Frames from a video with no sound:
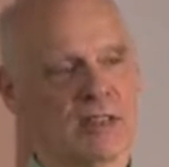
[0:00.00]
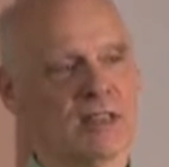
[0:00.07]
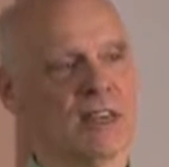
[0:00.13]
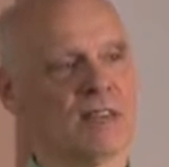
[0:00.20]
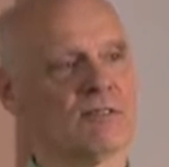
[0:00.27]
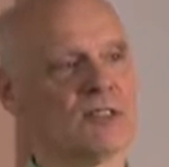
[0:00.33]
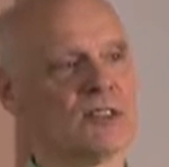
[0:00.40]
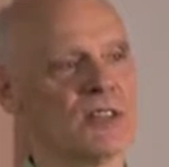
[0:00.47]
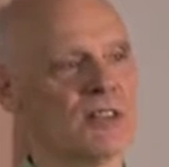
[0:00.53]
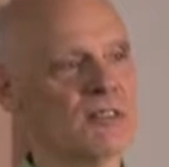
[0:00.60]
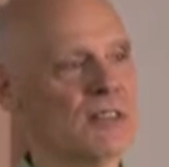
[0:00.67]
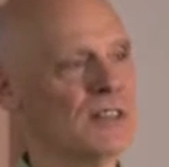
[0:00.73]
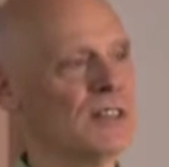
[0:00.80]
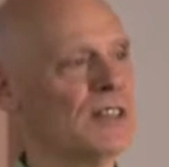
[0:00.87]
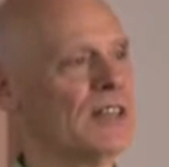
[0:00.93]
of
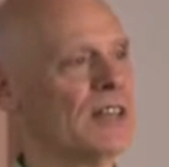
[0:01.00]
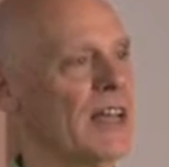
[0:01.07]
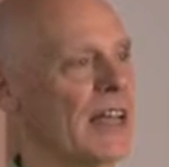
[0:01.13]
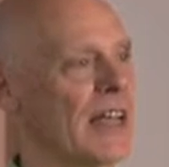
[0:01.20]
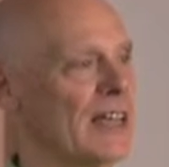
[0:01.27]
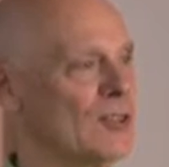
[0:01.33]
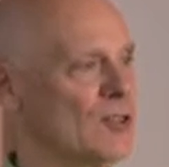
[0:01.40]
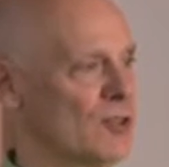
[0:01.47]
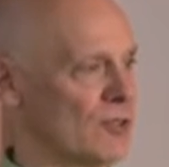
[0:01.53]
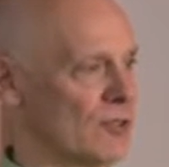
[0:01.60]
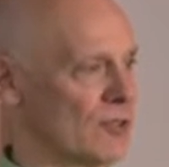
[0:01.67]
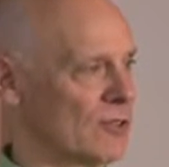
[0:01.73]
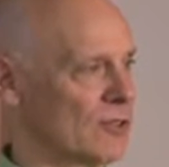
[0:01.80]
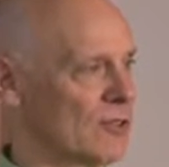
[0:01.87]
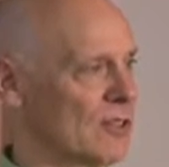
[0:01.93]
sending the
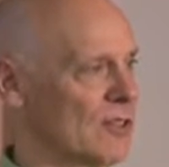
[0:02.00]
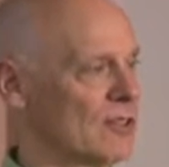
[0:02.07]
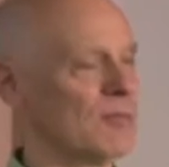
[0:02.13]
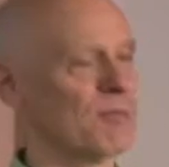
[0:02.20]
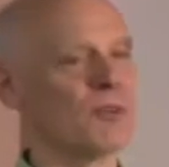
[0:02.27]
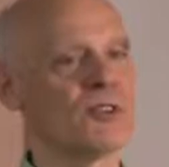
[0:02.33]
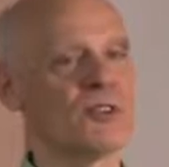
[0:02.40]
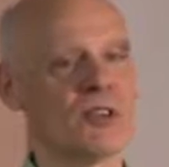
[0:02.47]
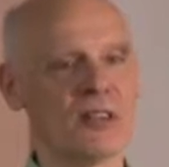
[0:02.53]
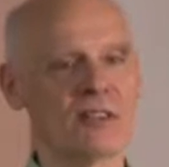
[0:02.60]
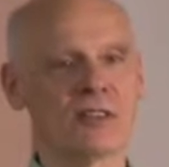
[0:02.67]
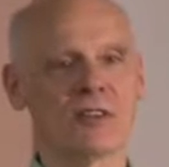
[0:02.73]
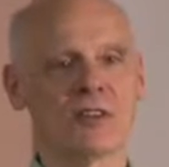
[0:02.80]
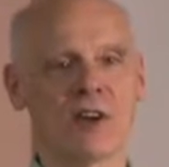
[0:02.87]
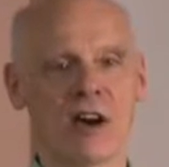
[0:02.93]
angels to
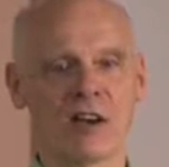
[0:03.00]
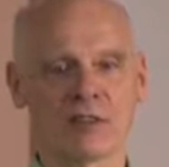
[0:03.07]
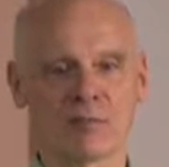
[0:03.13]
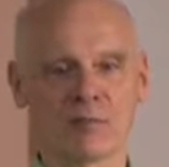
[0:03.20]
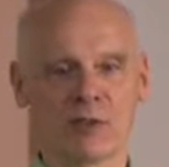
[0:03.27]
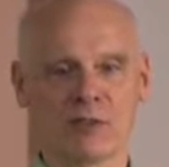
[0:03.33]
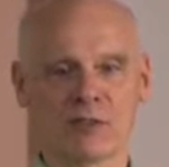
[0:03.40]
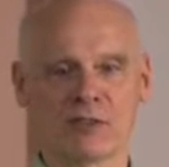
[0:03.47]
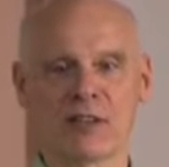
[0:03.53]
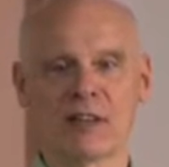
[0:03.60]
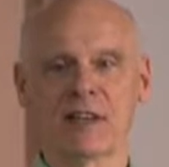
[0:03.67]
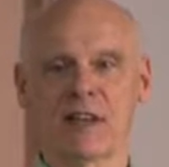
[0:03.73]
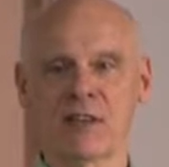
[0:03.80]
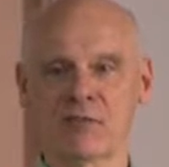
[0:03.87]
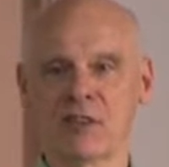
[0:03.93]
present the gospel
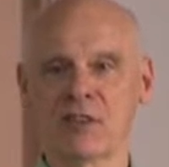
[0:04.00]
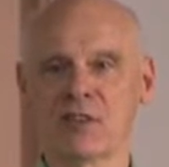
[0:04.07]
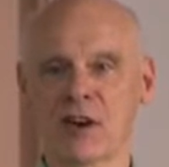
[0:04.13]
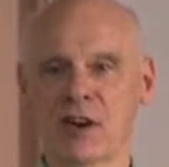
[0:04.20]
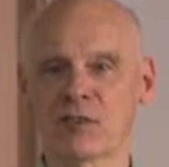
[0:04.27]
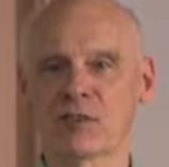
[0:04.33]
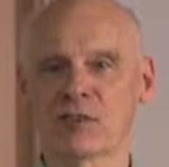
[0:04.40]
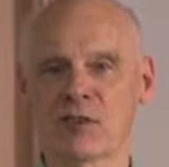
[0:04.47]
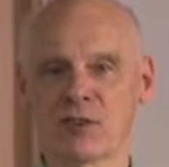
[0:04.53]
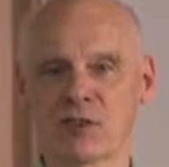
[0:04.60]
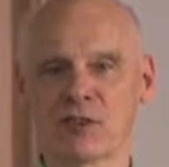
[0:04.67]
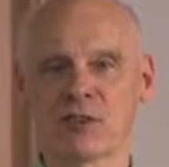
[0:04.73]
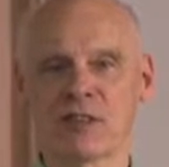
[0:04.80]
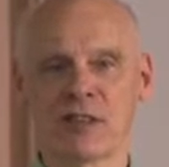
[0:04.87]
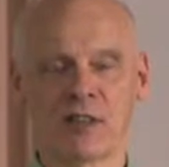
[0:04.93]
to every
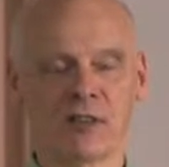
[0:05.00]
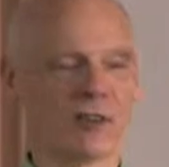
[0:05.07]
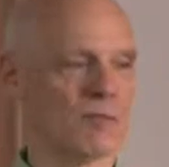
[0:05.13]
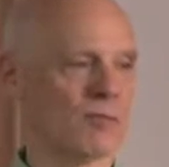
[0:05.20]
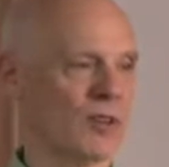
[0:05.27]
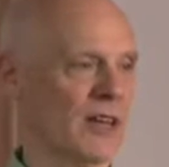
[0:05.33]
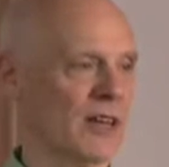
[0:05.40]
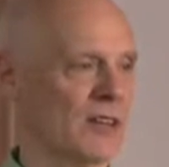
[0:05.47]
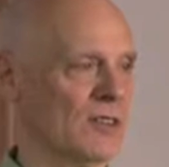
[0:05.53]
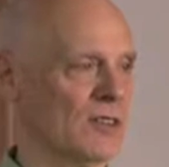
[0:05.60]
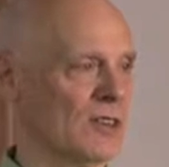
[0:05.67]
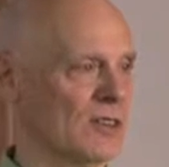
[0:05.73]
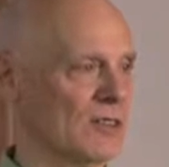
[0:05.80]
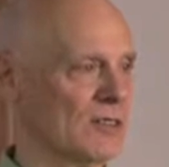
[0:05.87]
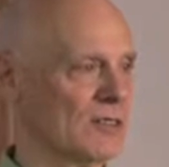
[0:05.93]
non-Christian here on planet
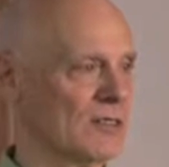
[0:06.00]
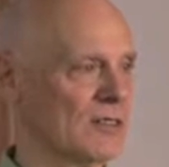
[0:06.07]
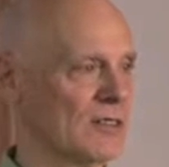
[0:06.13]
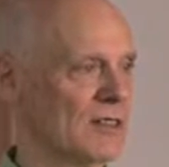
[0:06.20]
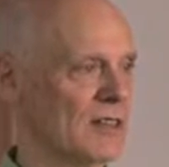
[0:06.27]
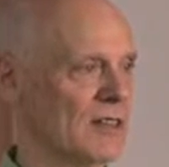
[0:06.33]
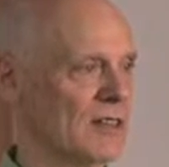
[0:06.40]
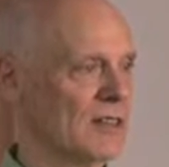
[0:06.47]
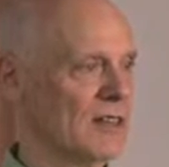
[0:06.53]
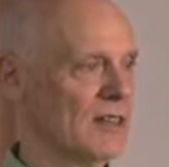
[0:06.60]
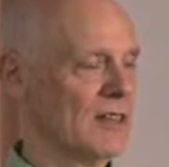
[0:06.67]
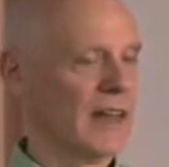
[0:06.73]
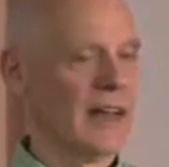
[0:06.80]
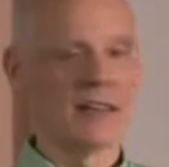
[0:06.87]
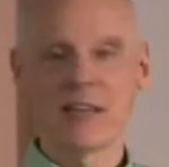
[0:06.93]
Earth.
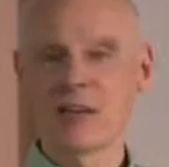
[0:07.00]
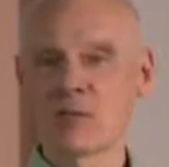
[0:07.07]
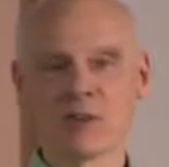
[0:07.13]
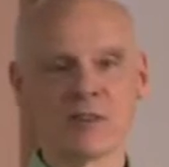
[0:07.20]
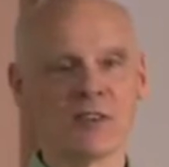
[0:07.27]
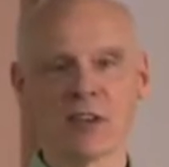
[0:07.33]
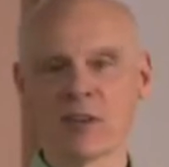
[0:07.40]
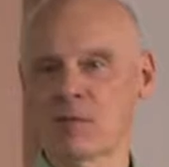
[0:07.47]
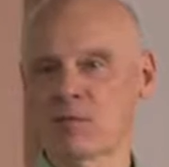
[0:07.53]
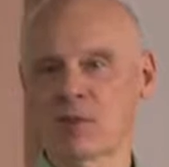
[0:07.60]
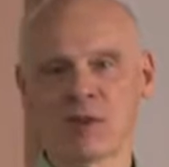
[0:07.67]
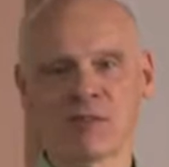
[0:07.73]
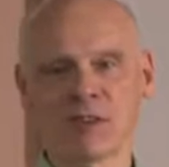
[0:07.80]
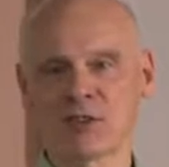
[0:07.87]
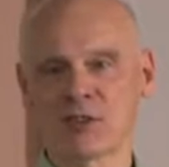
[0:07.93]
And they would have done a
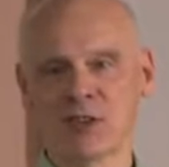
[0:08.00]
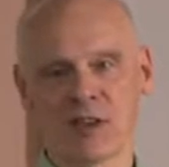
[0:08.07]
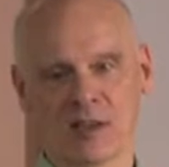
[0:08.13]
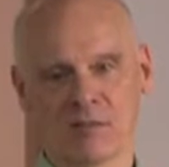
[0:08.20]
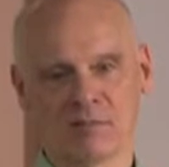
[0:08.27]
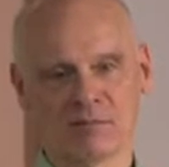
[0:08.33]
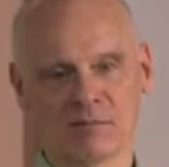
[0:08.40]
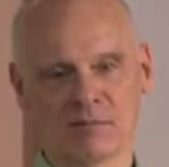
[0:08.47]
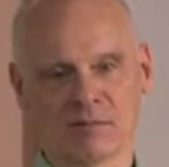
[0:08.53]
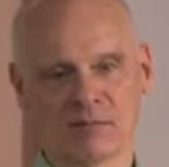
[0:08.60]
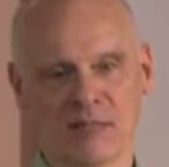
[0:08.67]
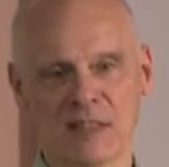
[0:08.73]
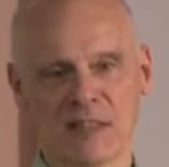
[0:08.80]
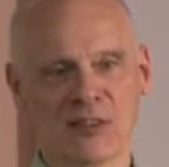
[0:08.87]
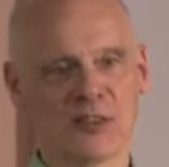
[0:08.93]
perfect job.
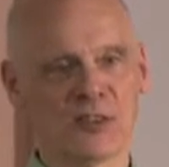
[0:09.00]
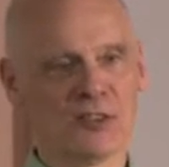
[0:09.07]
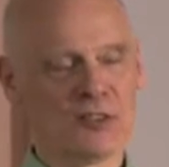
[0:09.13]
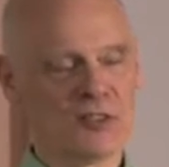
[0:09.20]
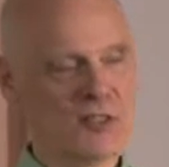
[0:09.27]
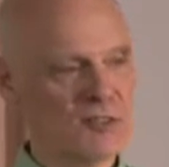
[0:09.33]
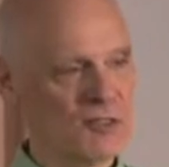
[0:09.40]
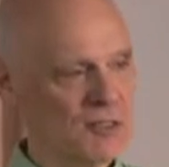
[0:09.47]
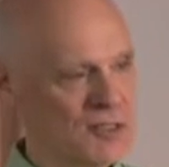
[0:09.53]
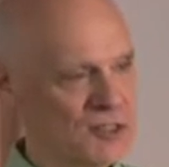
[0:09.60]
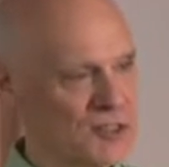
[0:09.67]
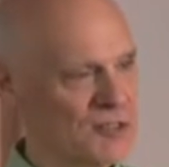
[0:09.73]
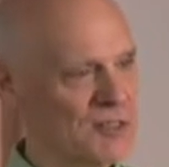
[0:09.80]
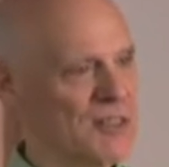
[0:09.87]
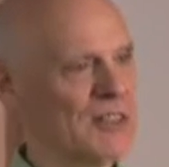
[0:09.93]
They're
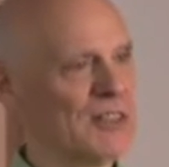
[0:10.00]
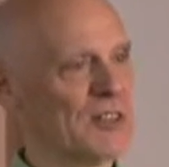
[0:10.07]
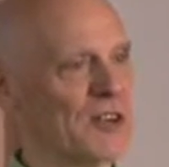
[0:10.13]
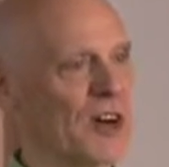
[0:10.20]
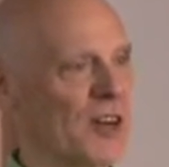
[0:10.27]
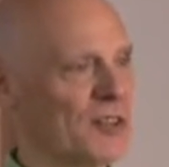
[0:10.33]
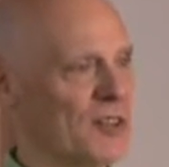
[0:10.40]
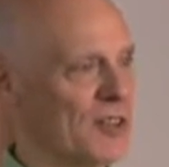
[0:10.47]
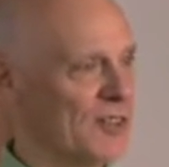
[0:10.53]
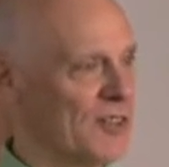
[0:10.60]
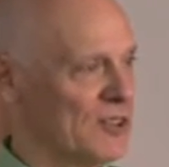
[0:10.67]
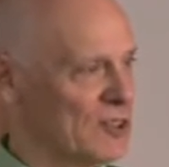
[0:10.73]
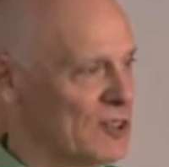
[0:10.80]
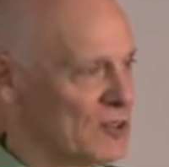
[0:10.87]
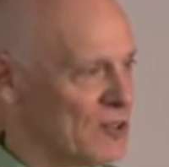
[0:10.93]
sinless. God could have
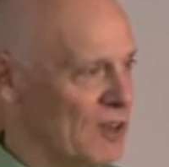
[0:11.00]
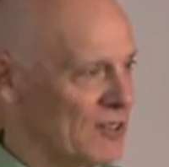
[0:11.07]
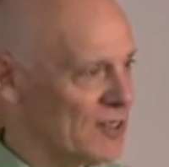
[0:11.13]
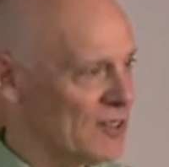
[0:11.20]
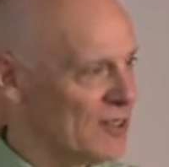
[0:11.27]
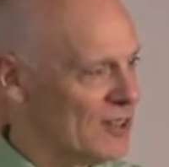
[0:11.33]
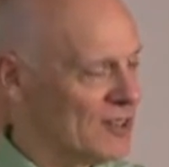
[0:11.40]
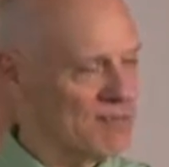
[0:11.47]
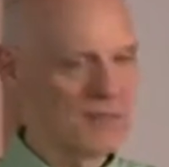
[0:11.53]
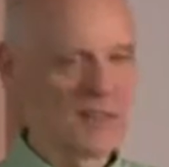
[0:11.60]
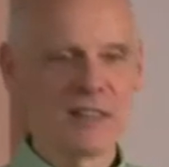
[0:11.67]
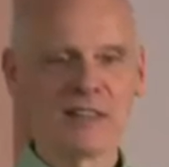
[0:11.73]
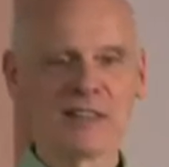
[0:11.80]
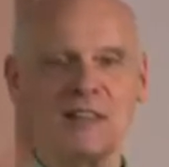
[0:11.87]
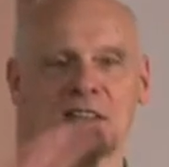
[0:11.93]
instructed them.
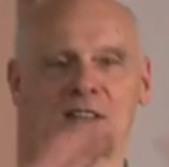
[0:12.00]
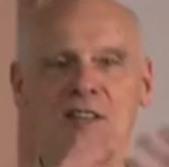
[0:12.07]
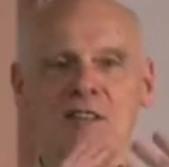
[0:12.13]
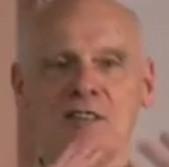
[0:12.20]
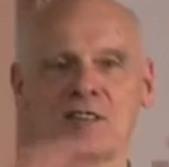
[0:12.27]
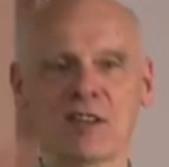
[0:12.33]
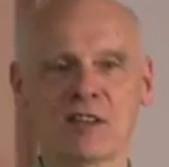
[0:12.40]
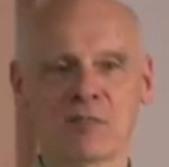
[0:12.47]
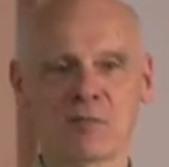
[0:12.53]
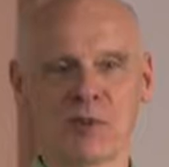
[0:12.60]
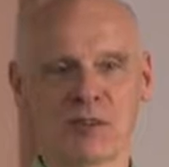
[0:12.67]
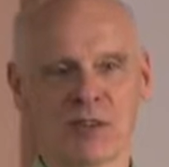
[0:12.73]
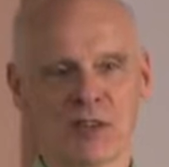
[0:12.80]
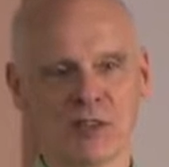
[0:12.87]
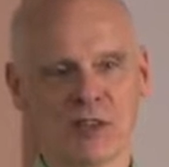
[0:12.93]
They could have done a
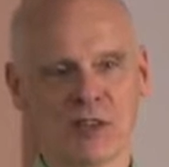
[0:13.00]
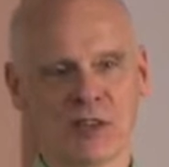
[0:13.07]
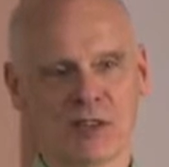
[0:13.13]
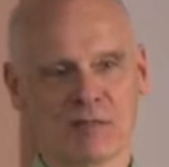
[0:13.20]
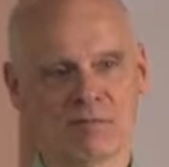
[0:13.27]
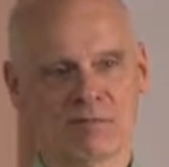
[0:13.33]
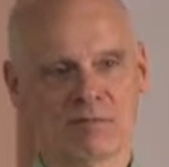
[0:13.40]
perfect job.